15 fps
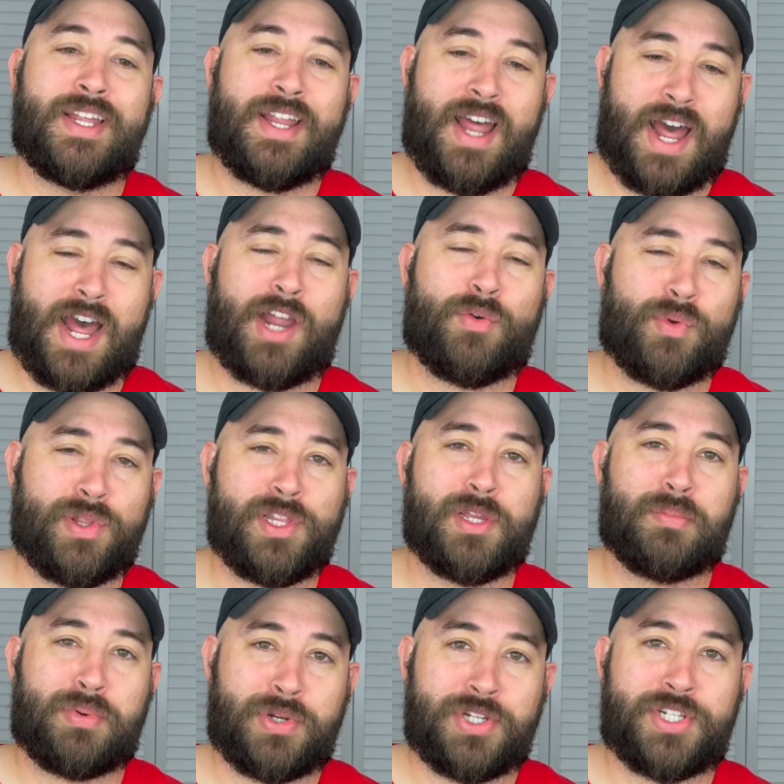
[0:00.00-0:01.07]
I really
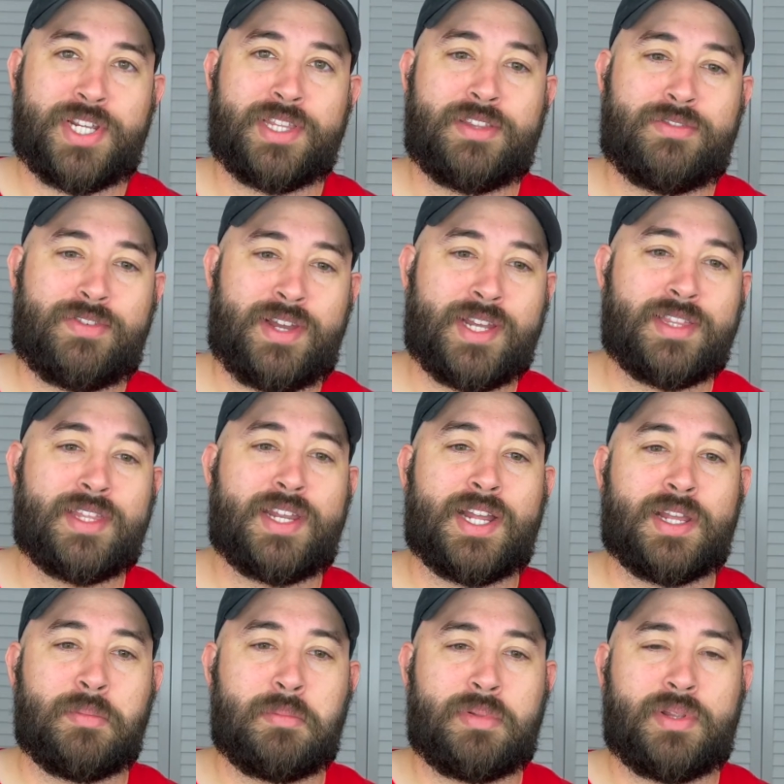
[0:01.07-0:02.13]
appreciate the fact that I
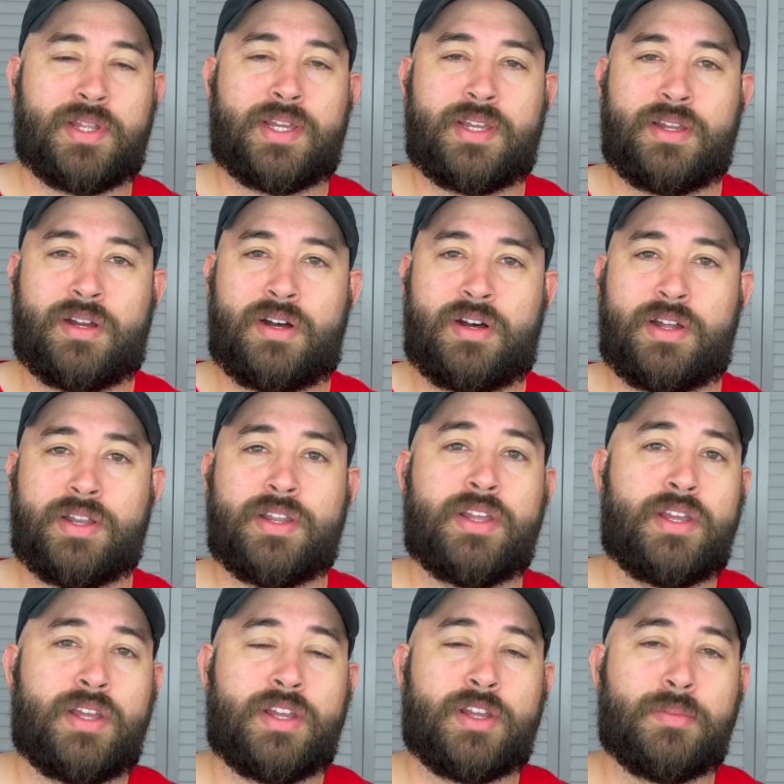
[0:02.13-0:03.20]
can play on
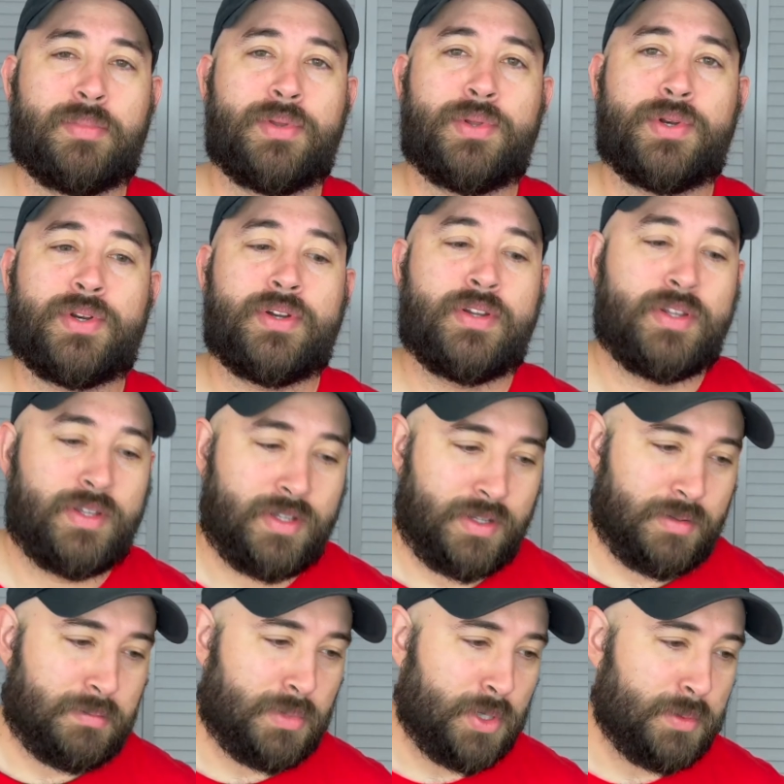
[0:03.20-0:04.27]
computer,
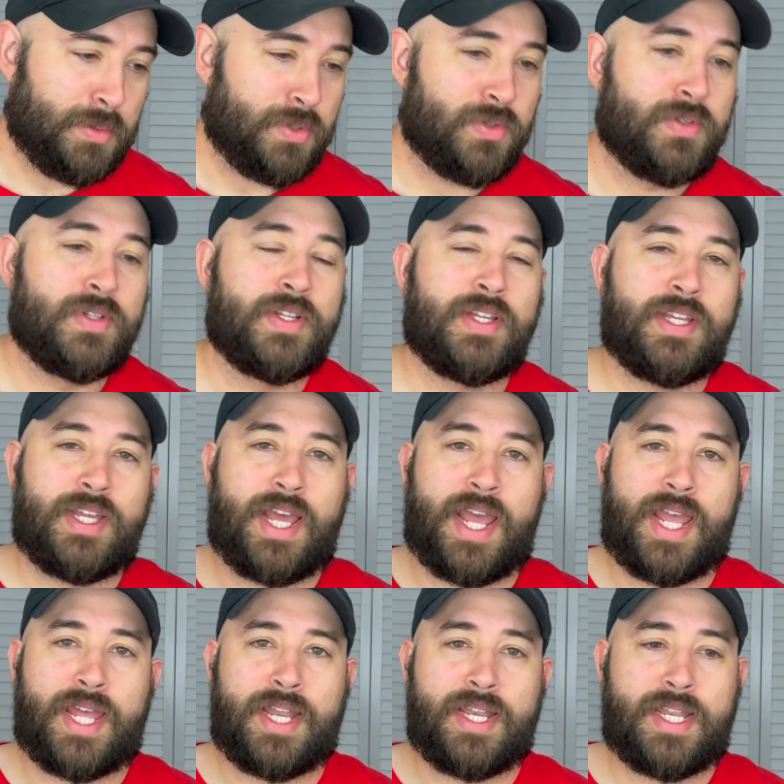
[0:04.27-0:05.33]
mobile,
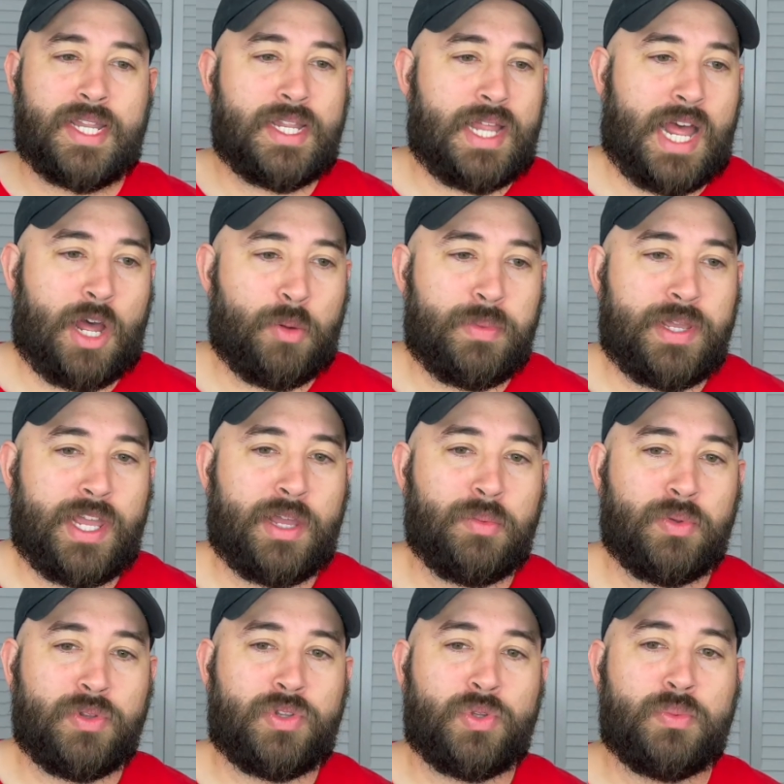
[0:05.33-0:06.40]
and I'll be
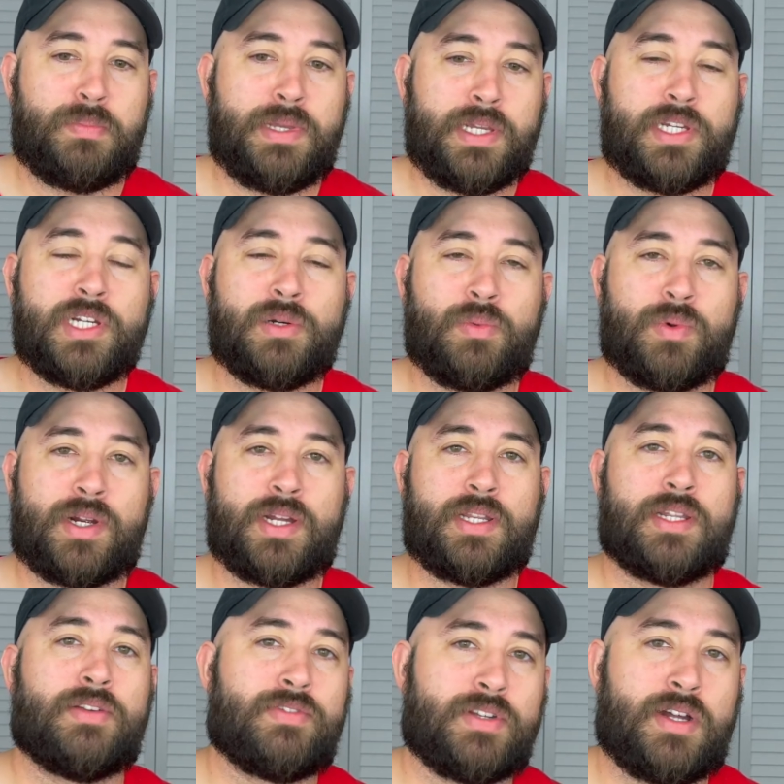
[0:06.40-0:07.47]
able to pick up where I
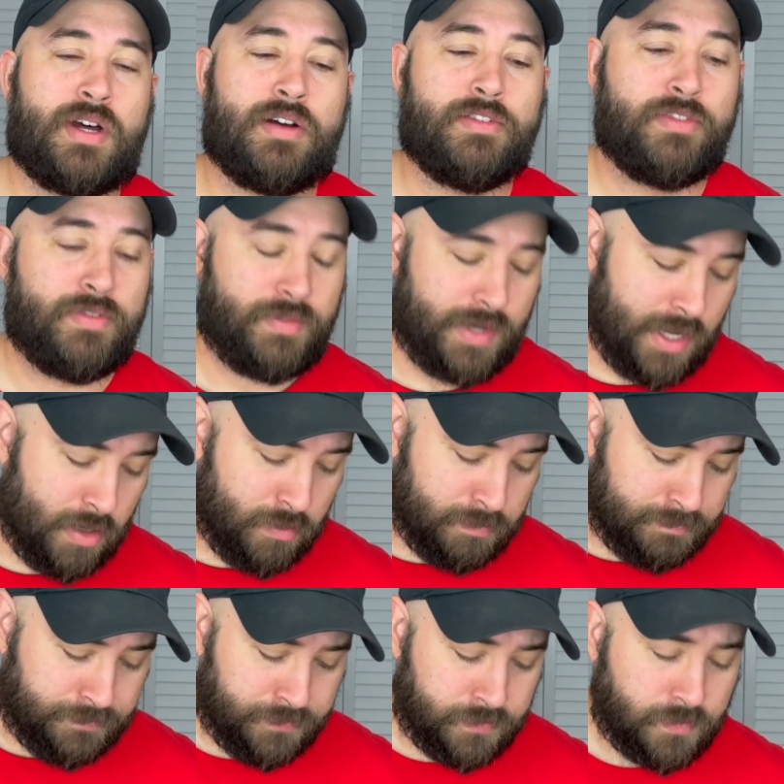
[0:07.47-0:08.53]
left off. Now,
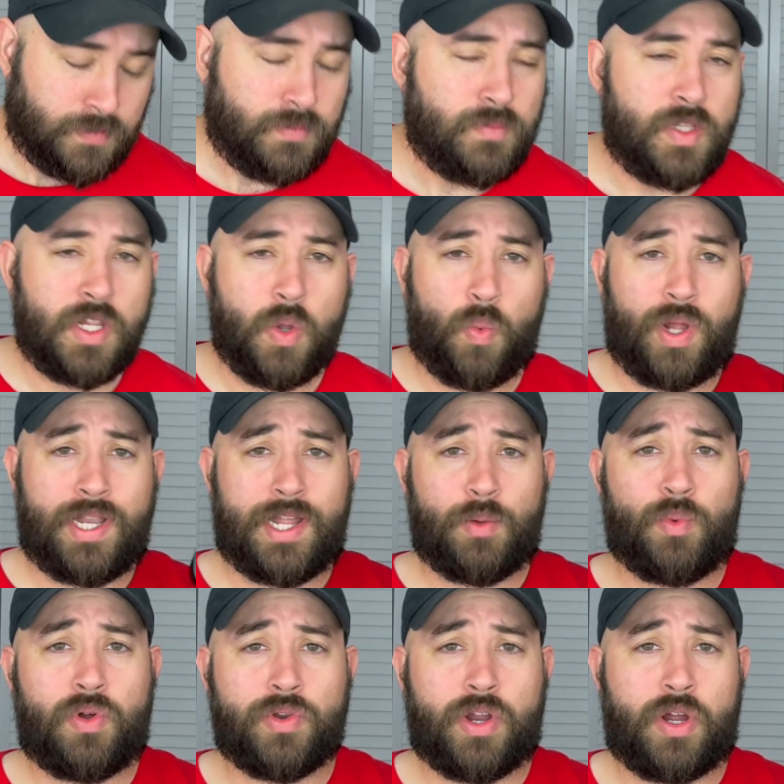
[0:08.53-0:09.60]
while I
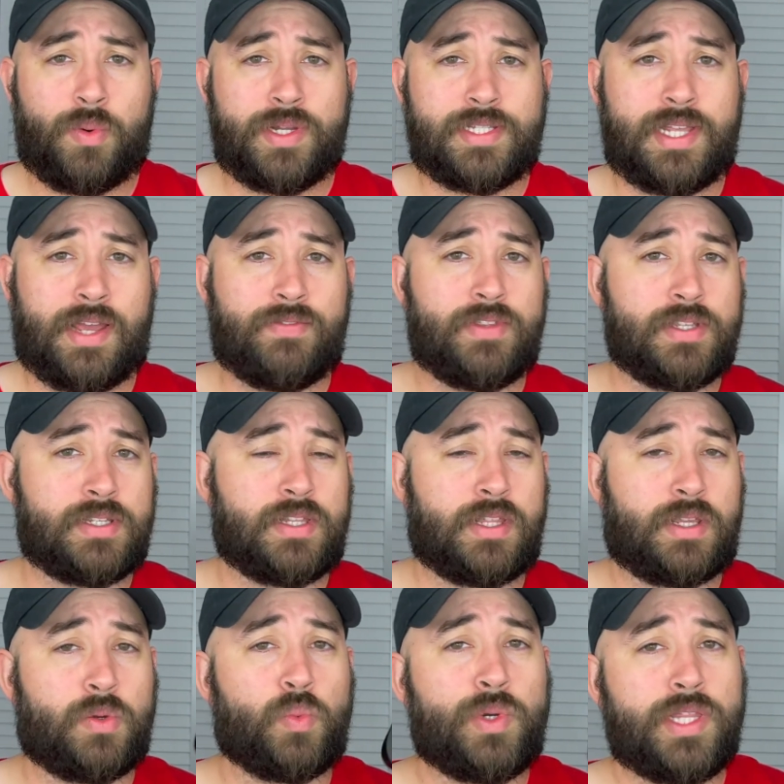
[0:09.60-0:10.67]
won't always have this
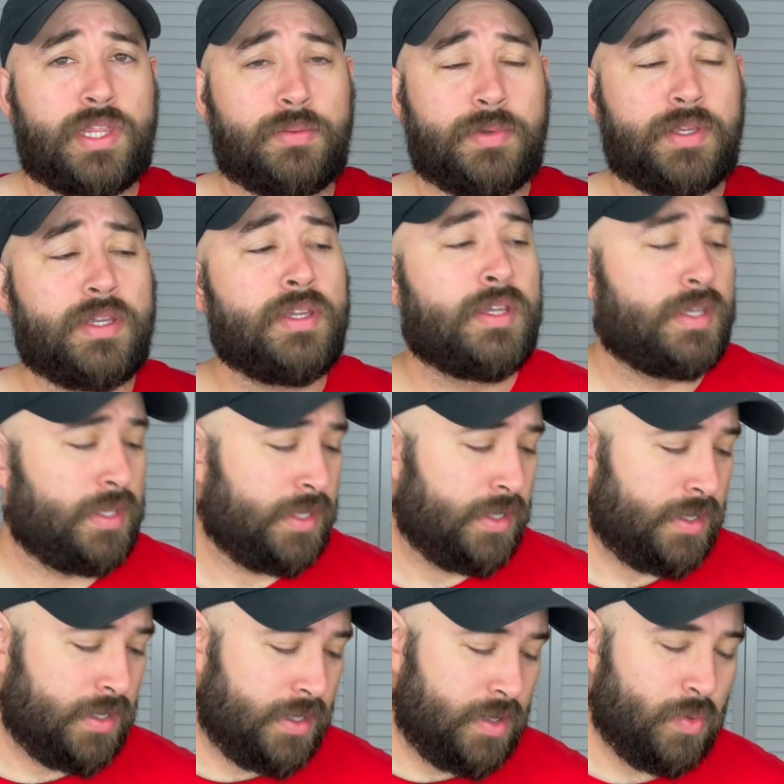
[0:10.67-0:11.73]
thing with me,
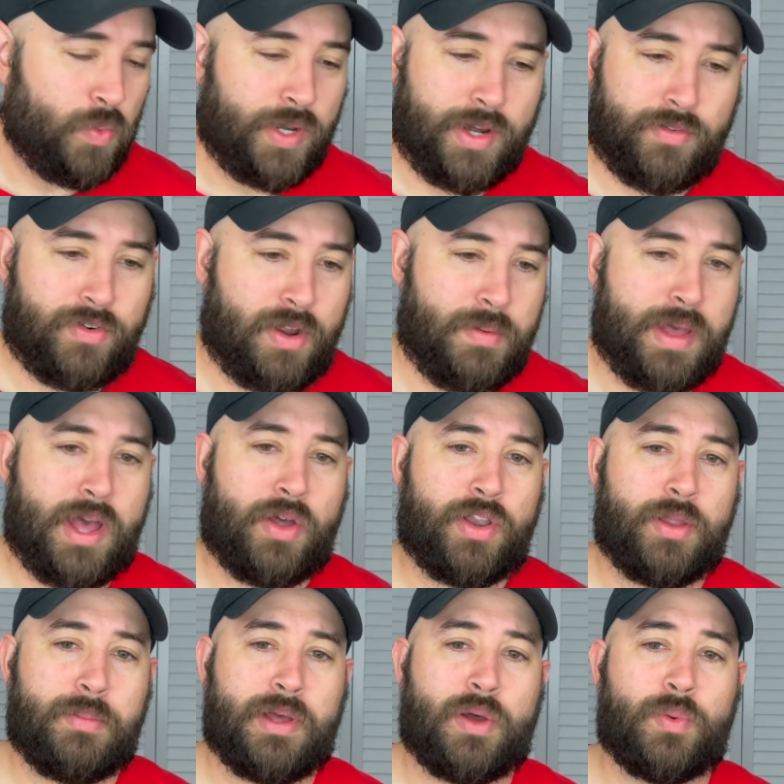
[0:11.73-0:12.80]
whenever I'm out and
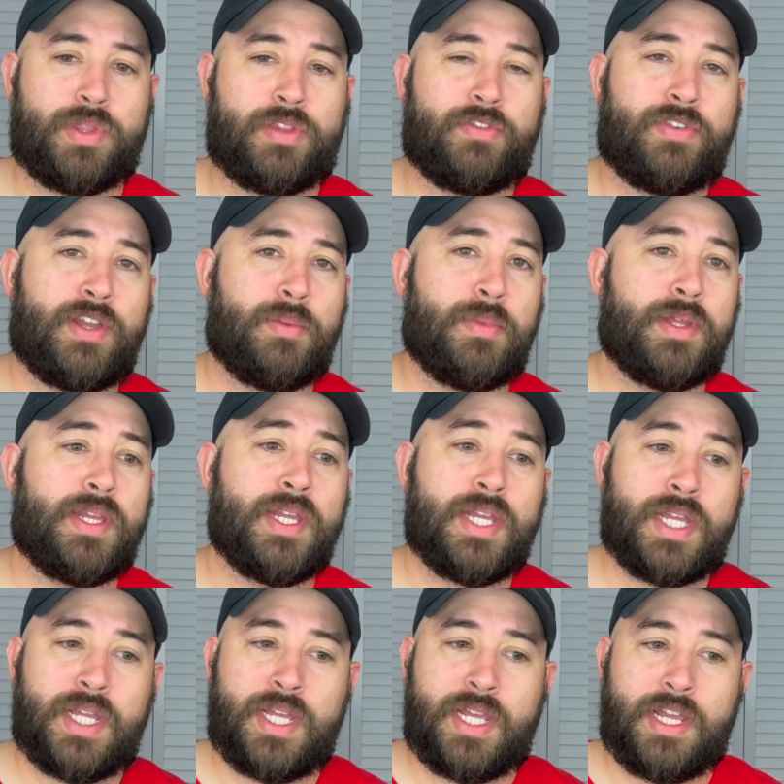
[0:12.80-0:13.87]
about with the family,
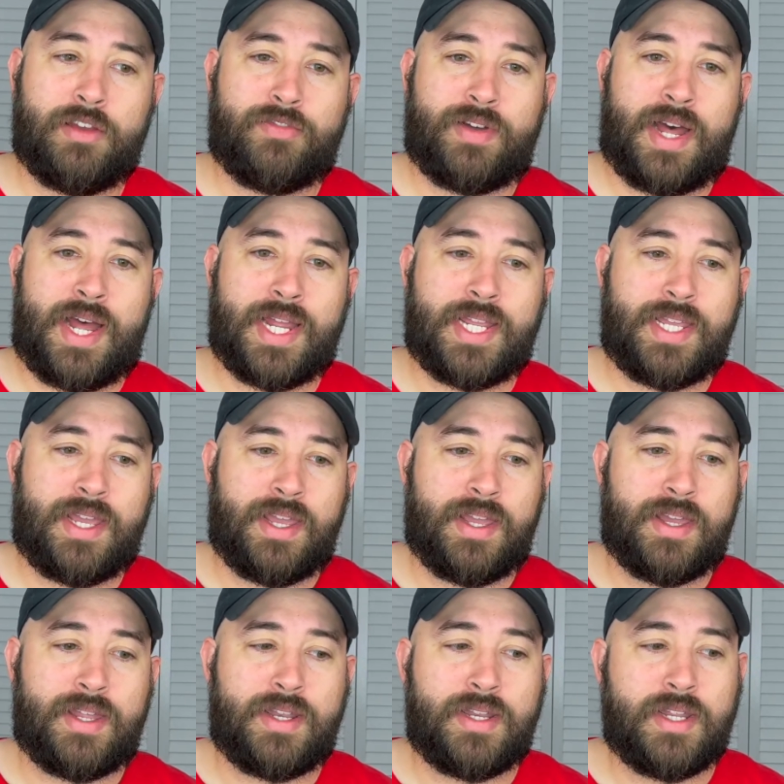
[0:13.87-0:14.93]
if I
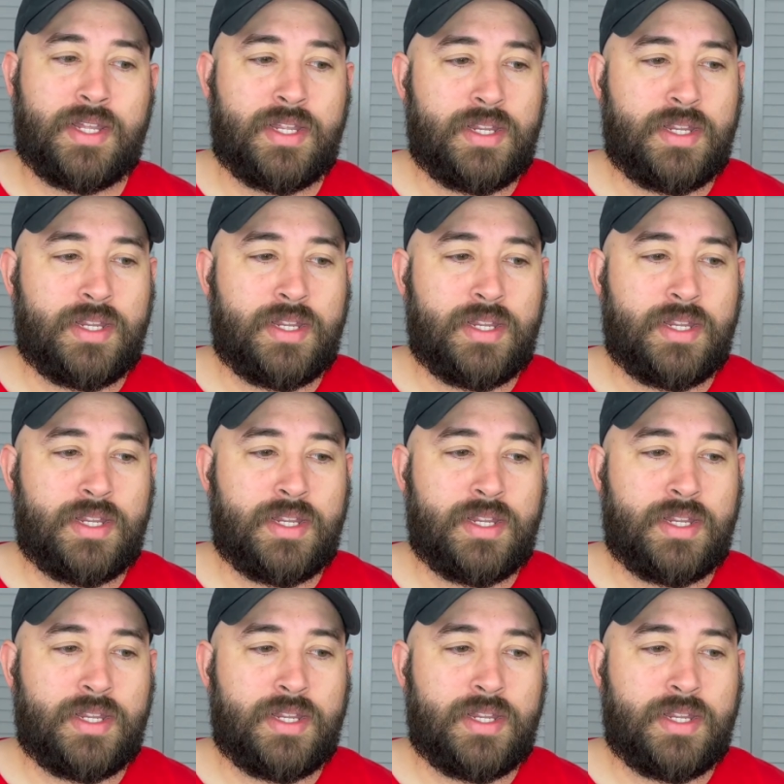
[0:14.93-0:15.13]
can